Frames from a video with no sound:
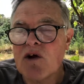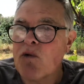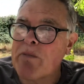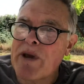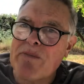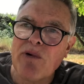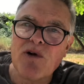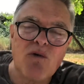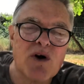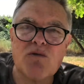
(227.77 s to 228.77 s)

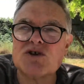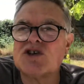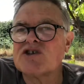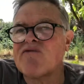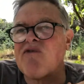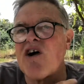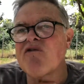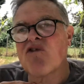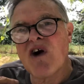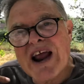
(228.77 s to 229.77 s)
We're just
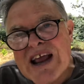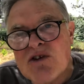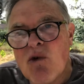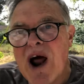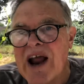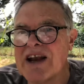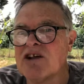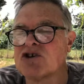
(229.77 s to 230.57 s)
afraid right now.